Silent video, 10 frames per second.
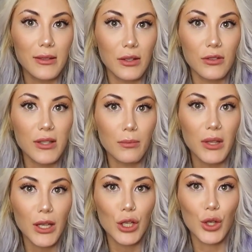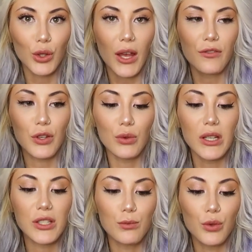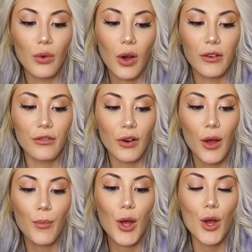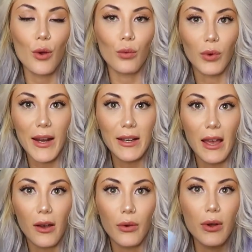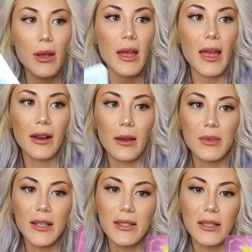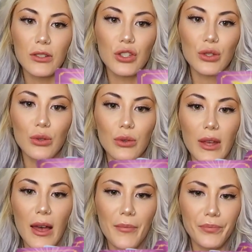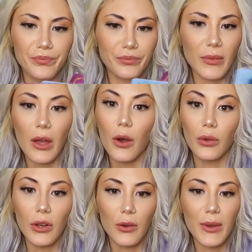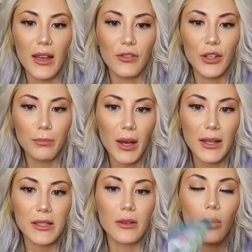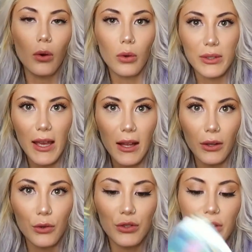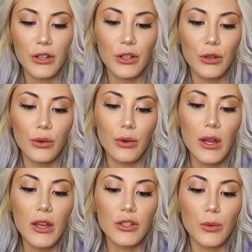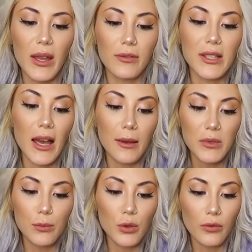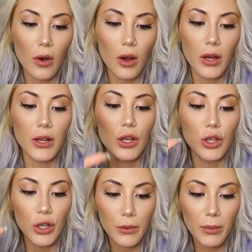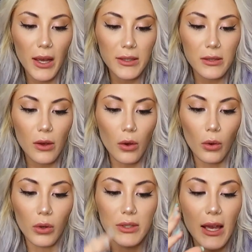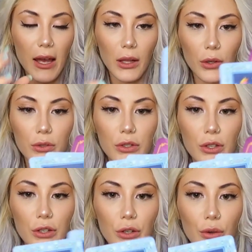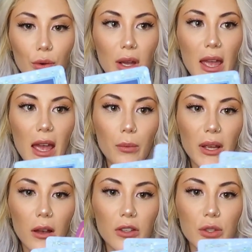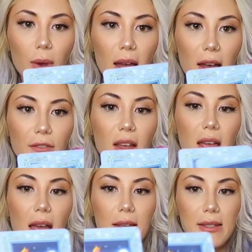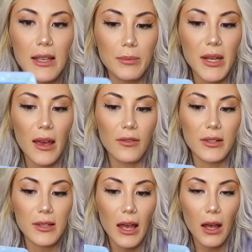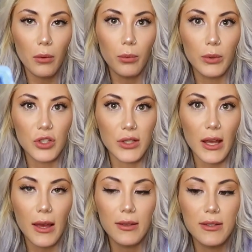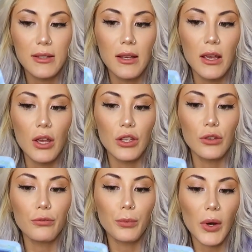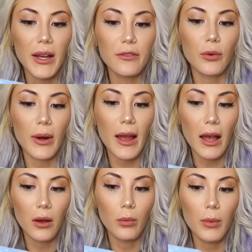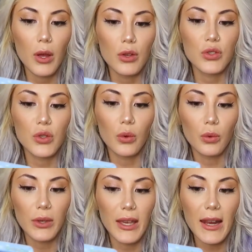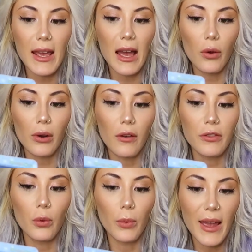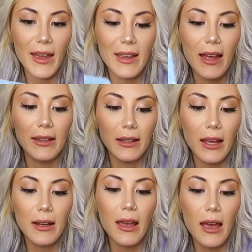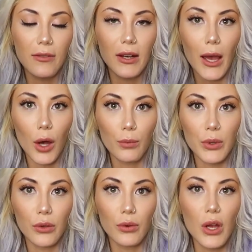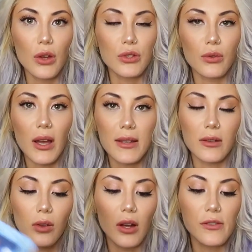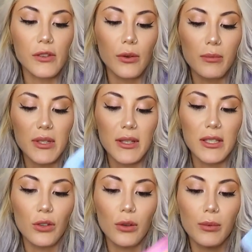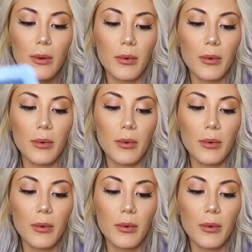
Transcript: There's something in your life you need to move on from right now. And I'm sensing too that, oh, look, we have goodbye to the old, hello to the new. So we have time to move on, goodbye to the old, hello to the new. And we also have accept heaven's help, which says, you've prayed for help. So get out of the way and let heaven help you. So, guys, a lot of you, I'm sensing group